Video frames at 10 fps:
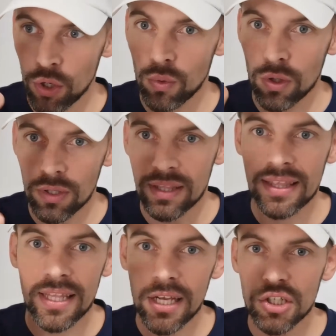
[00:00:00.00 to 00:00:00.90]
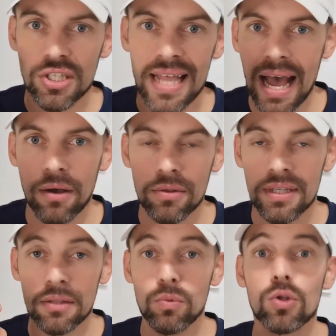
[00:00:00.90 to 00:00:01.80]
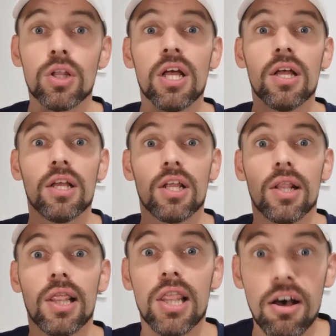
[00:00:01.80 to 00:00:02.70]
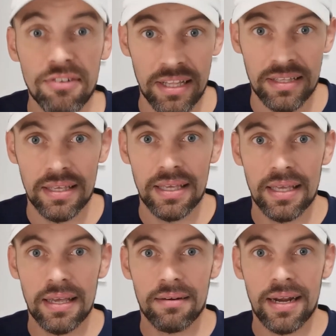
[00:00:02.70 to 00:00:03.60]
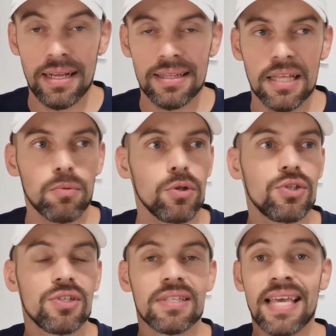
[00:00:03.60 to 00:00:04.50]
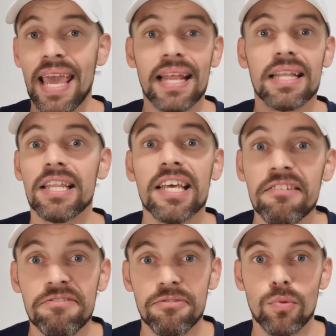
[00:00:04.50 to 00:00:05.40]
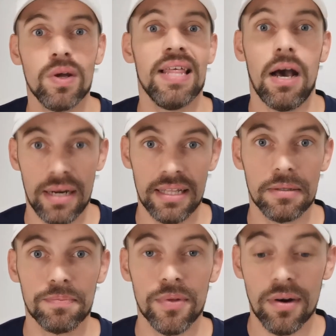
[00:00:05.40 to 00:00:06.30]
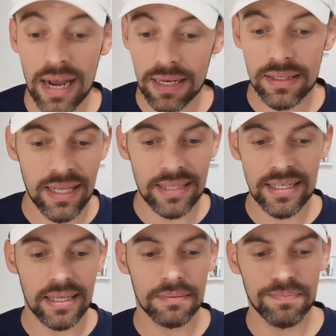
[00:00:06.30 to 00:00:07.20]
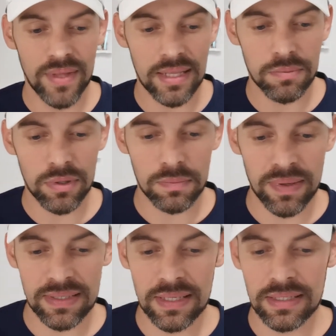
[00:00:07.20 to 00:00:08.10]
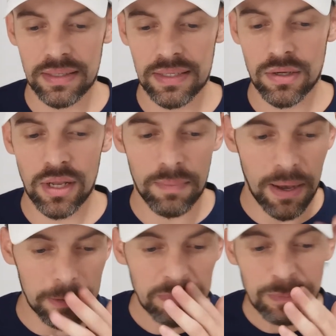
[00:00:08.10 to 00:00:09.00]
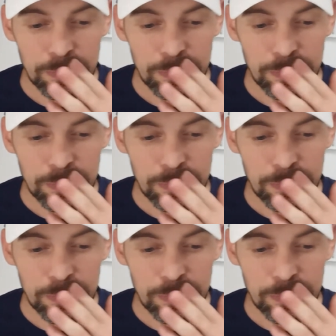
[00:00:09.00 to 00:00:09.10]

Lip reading: you will niche down, that will love it, right? That will just can't live without it. All right? That's it. That's what business is all about.